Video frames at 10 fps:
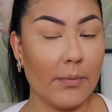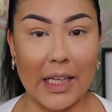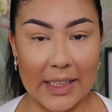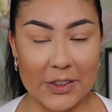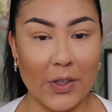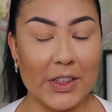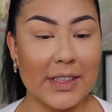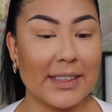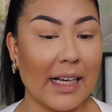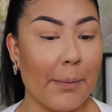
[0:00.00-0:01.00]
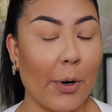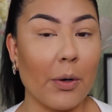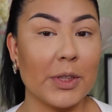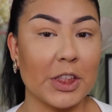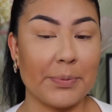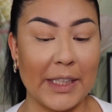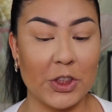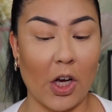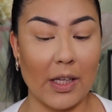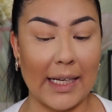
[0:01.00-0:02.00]
Now let's go into the second part, which is my
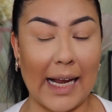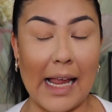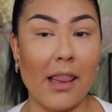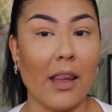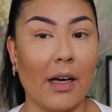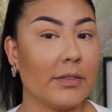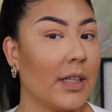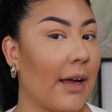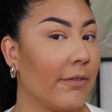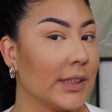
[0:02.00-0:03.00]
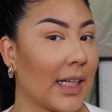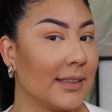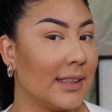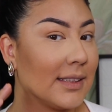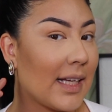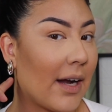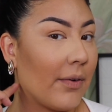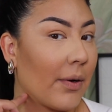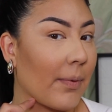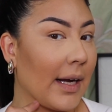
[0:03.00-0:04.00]
jawline. I love to emphasize this
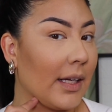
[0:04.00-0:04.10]
area right